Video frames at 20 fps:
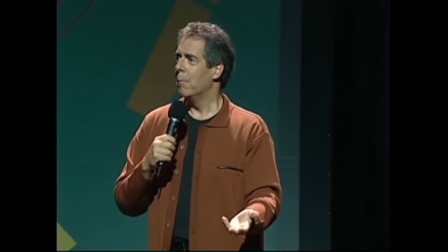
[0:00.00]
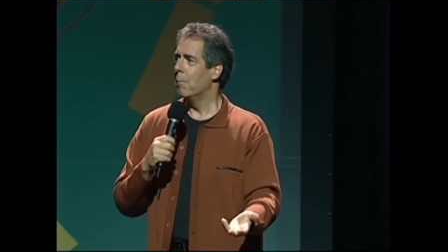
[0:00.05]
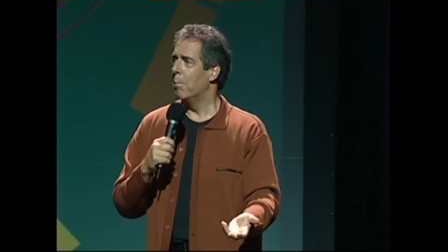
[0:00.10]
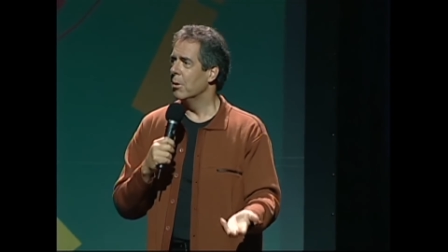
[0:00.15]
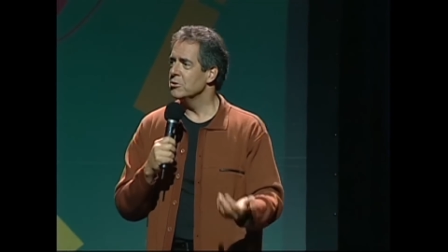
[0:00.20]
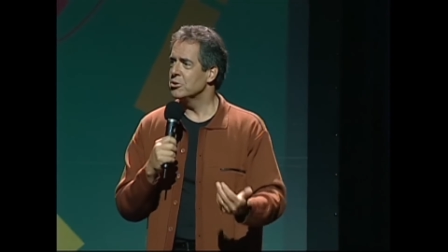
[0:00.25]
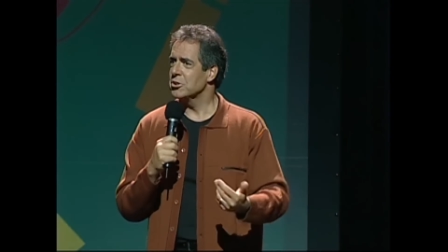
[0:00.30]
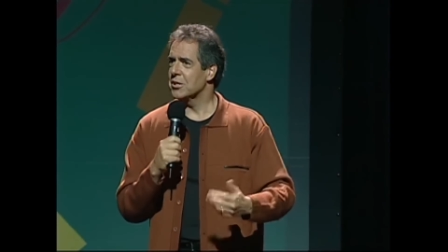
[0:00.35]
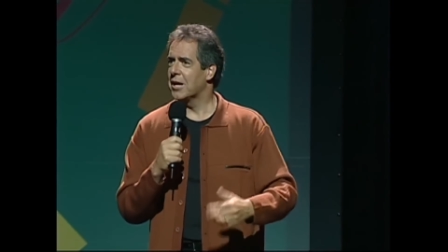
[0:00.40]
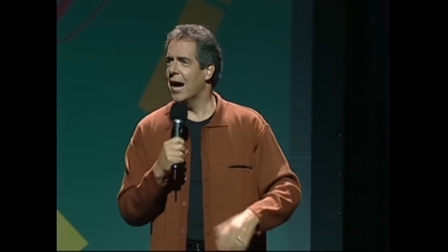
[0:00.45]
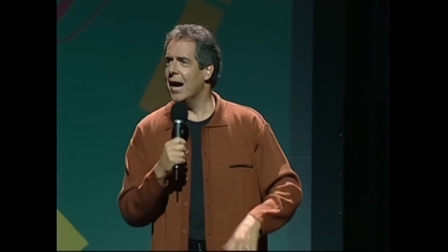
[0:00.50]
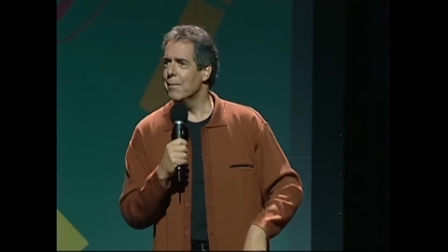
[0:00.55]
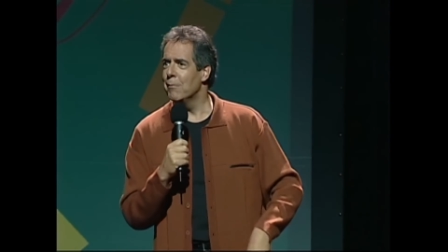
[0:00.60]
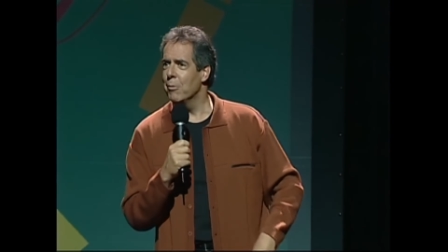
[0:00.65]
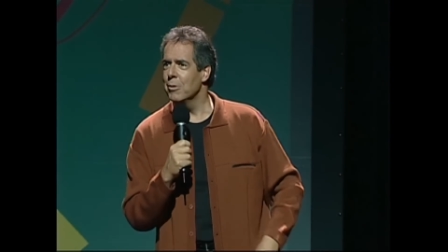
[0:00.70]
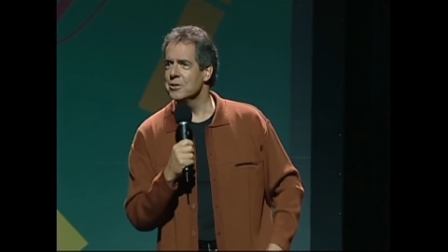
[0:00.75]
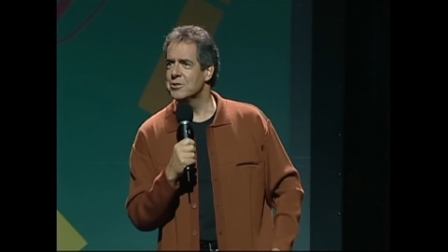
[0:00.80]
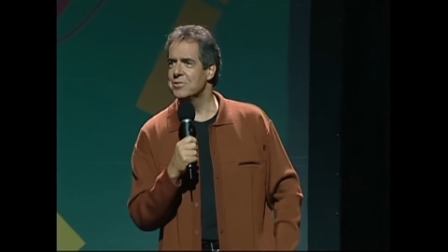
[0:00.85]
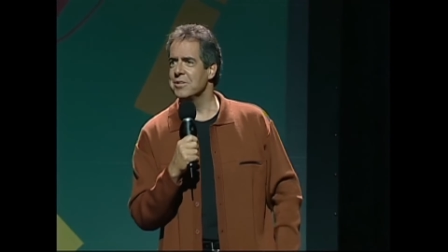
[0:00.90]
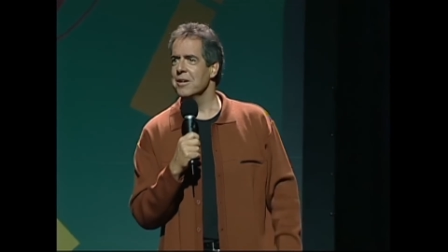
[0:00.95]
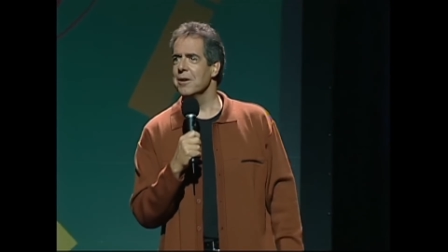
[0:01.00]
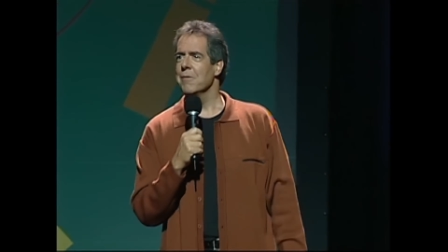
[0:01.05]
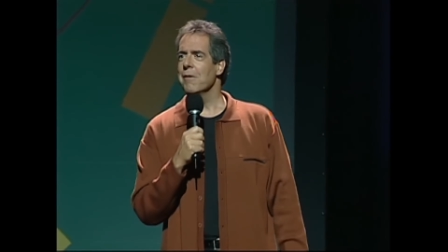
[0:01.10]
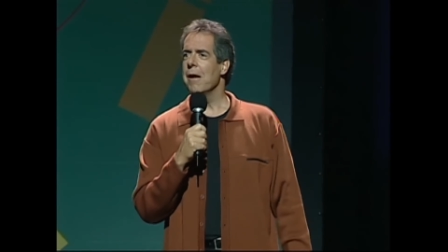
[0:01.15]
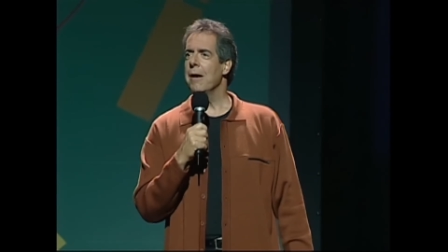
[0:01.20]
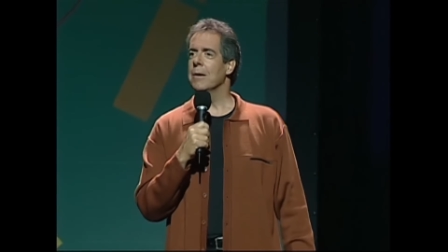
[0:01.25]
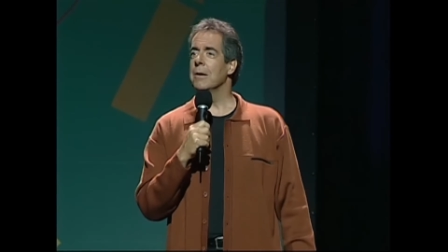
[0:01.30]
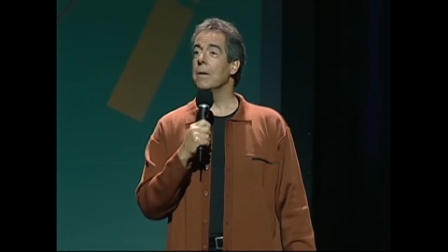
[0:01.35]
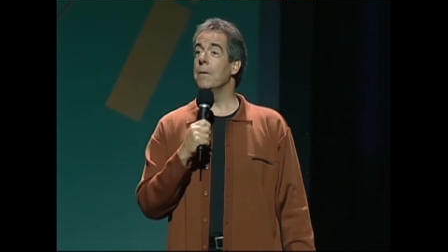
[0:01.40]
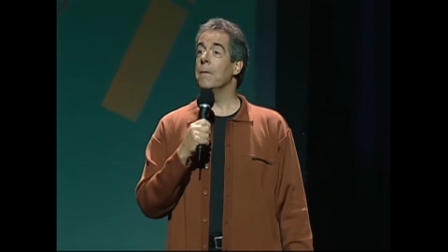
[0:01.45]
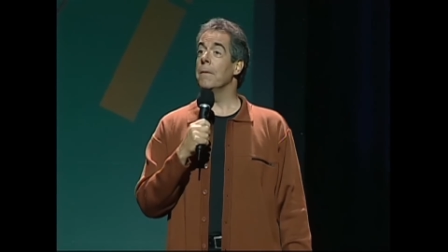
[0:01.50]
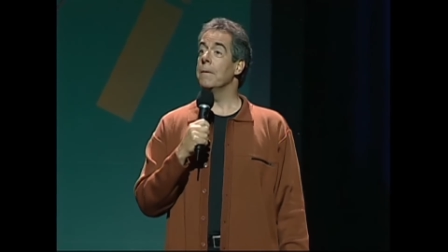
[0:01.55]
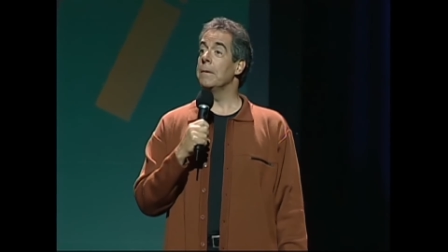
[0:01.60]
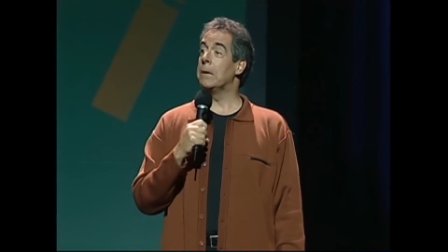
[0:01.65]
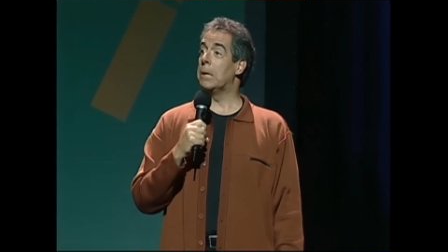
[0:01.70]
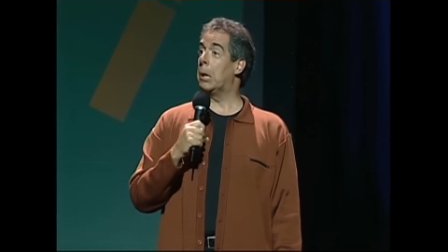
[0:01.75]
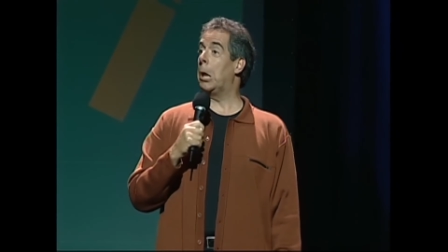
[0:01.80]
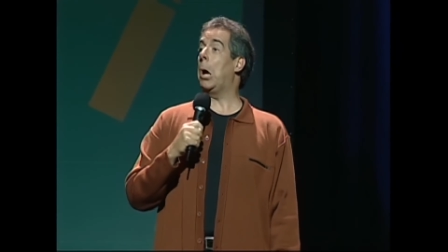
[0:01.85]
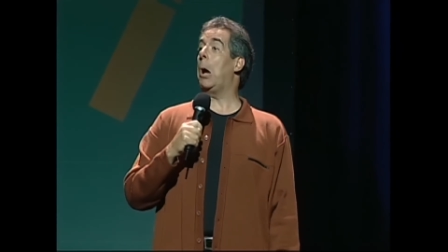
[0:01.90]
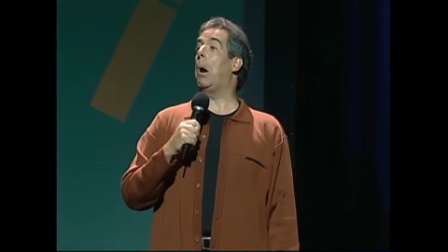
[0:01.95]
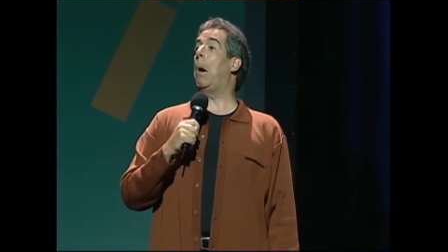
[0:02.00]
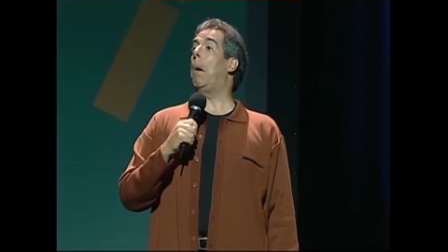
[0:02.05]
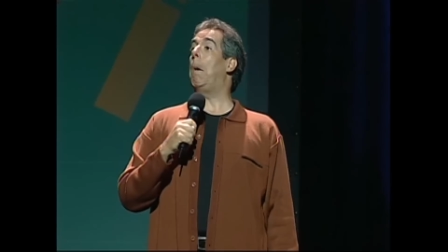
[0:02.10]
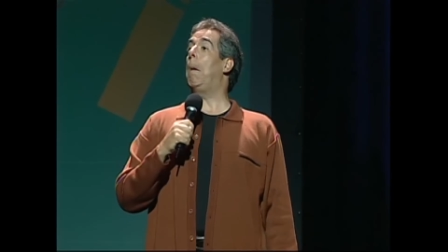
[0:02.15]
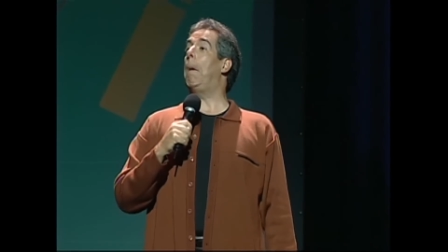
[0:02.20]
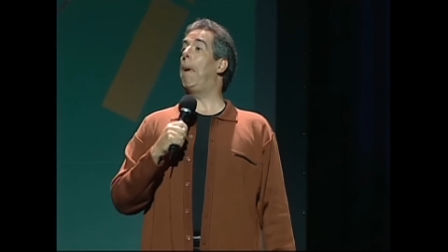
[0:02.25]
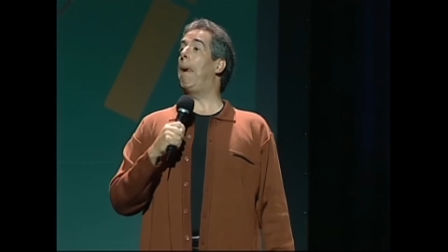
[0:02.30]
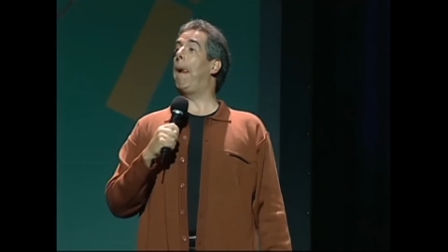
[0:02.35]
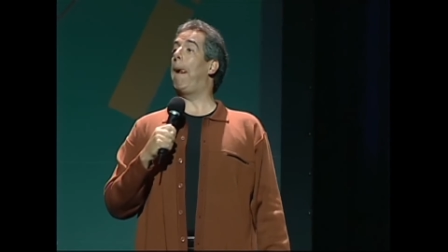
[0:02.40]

Bunch of cowboys sitting around going, you know,